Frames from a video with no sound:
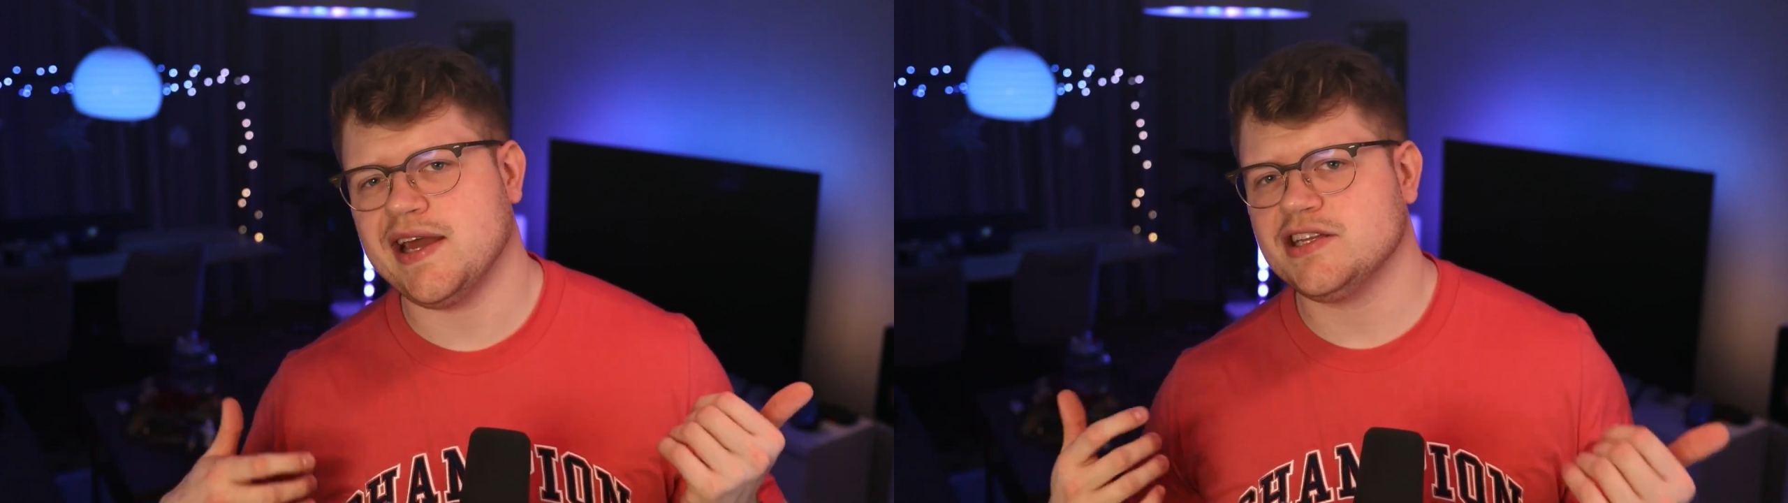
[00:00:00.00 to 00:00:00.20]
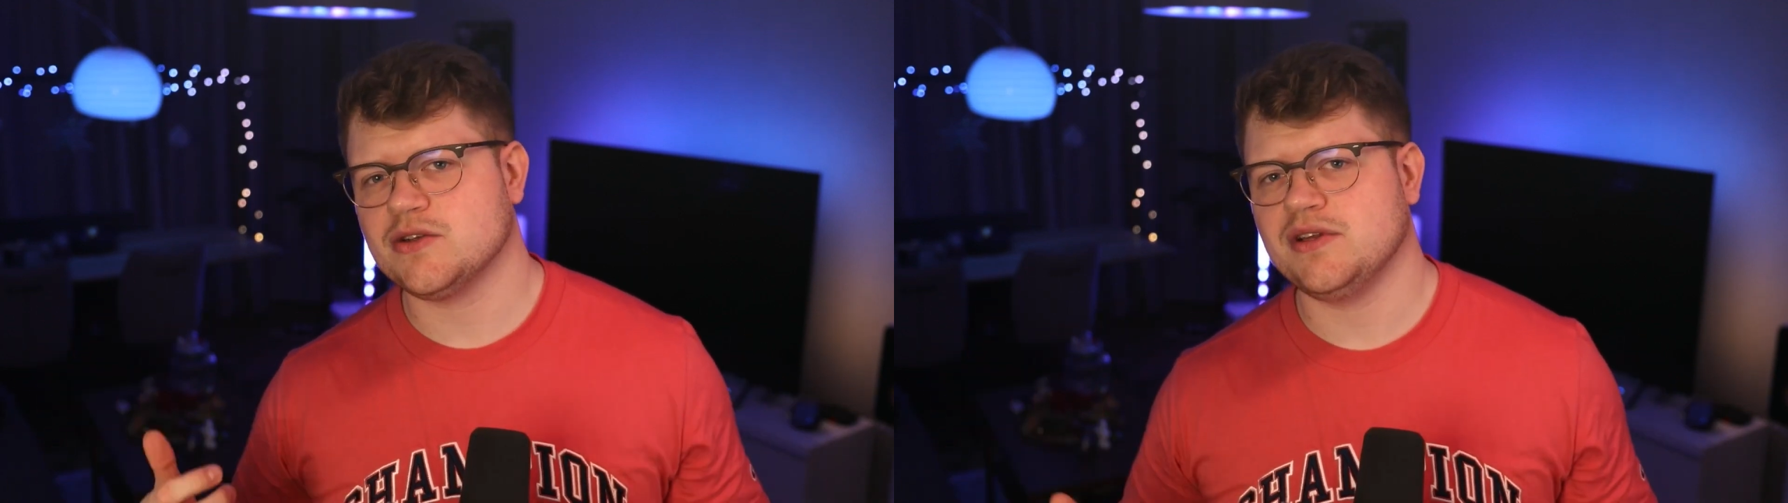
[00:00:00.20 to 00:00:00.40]

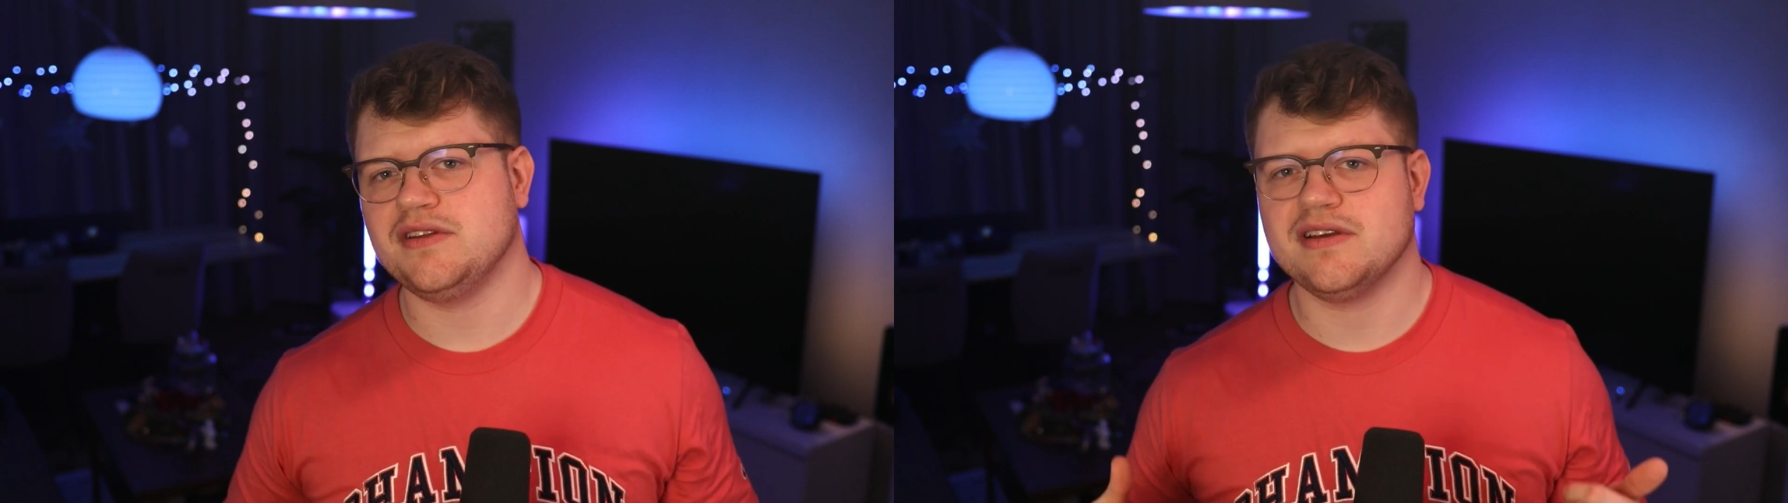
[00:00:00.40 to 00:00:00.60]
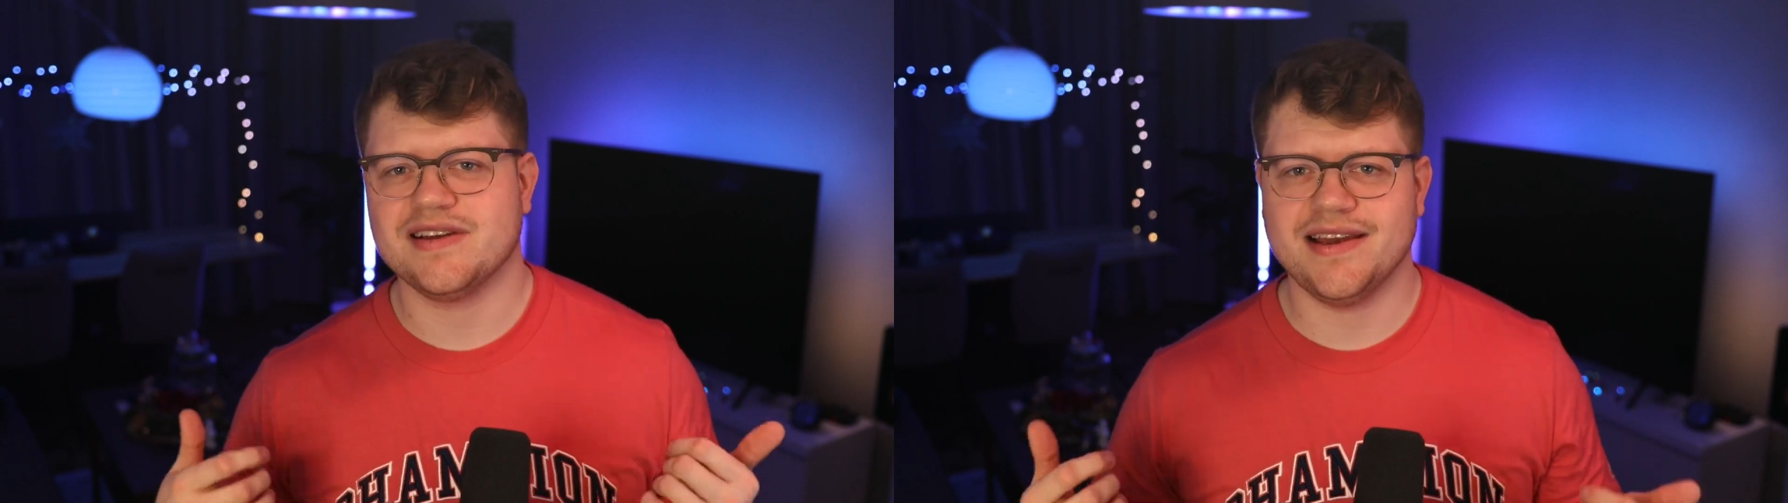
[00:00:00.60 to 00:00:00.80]
actually
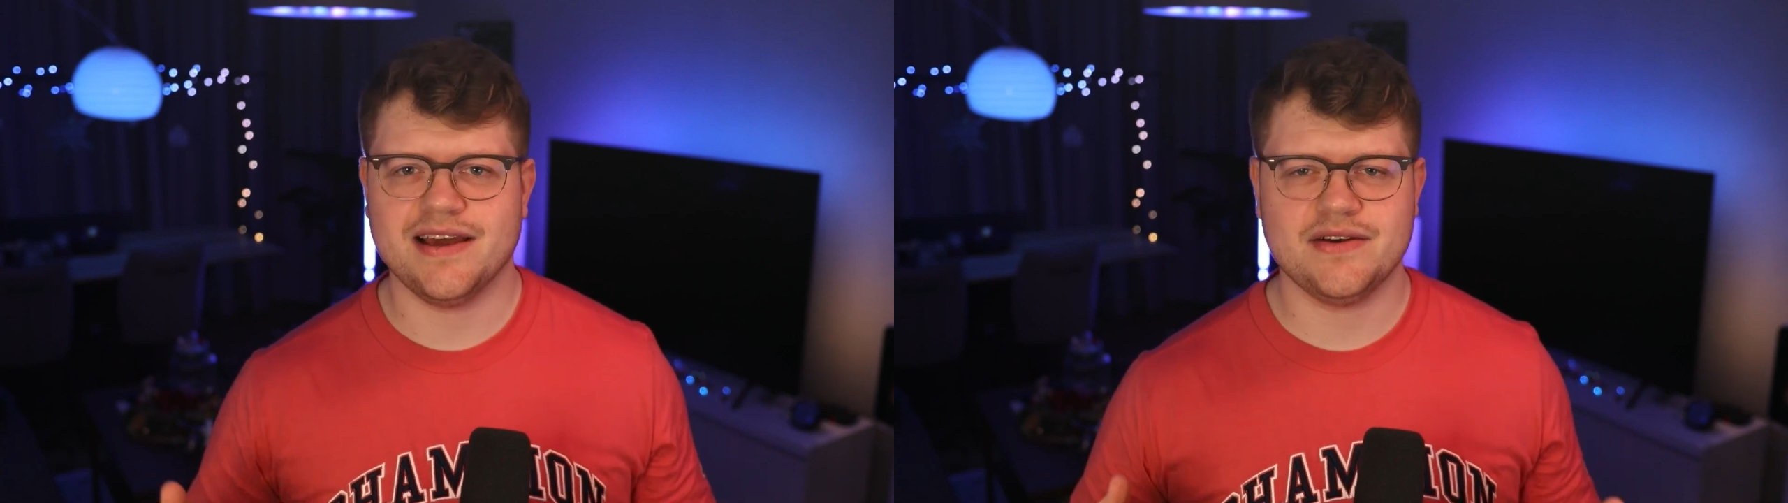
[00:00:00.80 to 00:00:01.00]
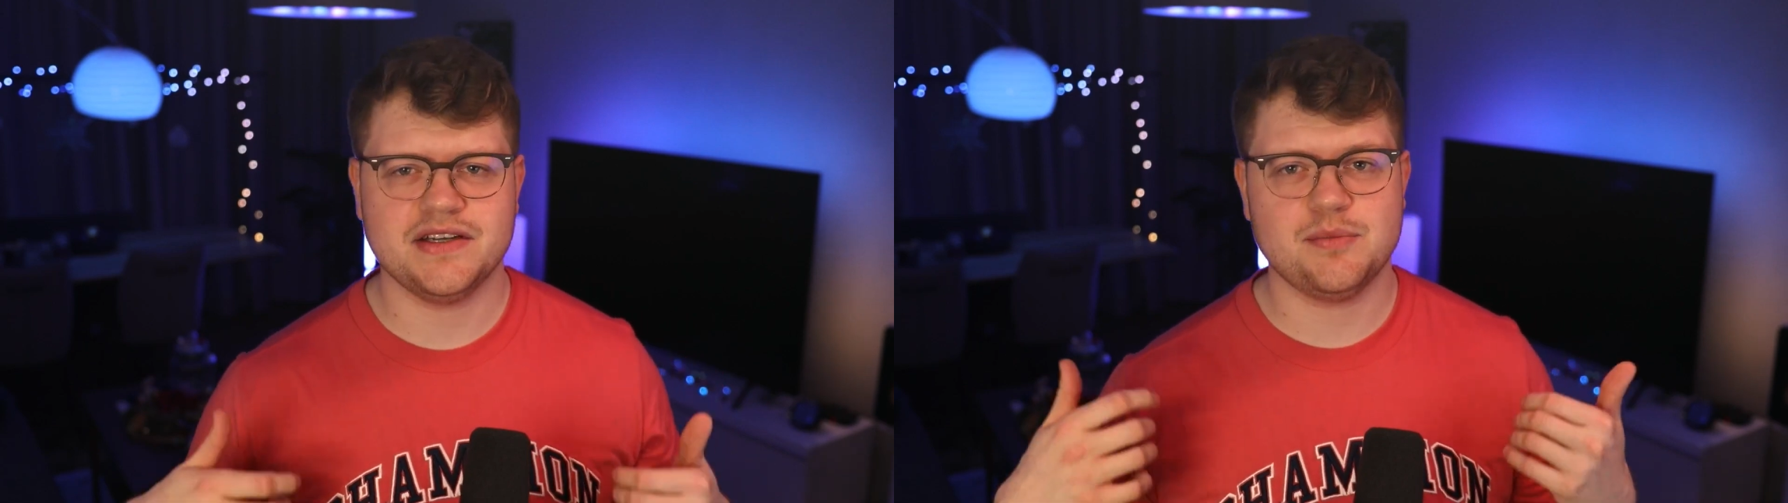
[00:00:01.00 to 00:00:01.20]
declare a